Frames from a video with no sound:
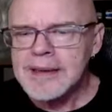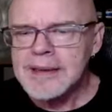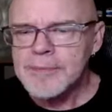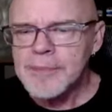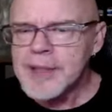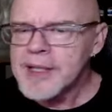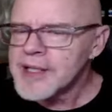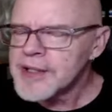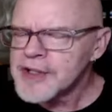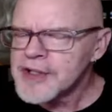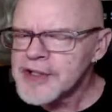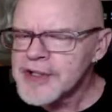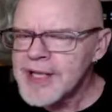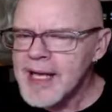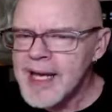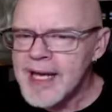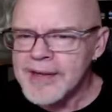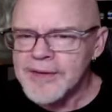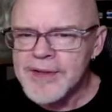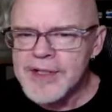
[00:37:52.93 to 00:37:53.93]
But
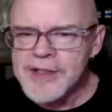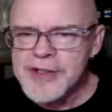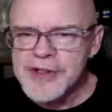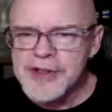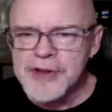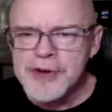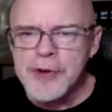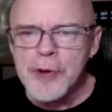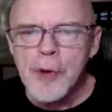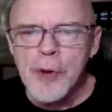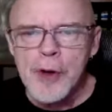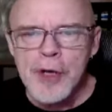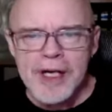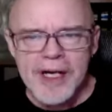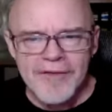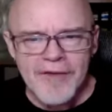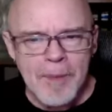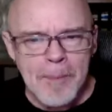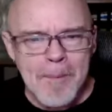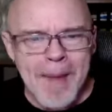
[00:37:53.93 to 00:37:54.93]
instead, this story
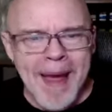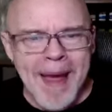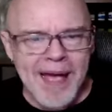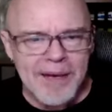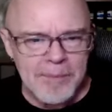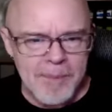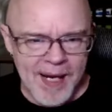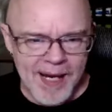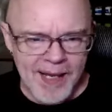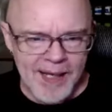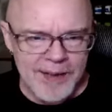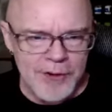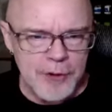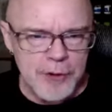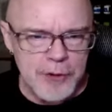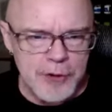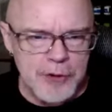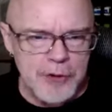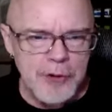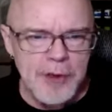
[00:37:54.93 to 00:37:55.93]
of a madman who
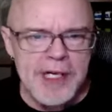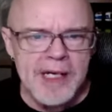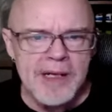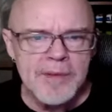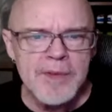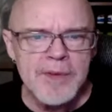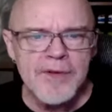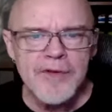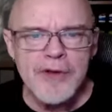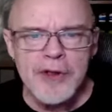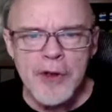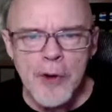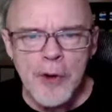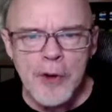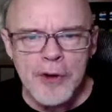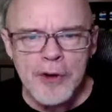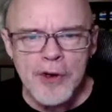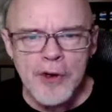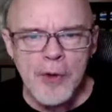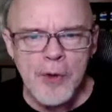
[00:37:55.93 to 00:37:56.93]
dreamed of the
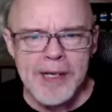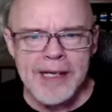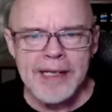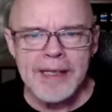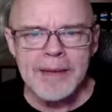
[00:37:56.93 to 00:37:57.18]
Norn Queen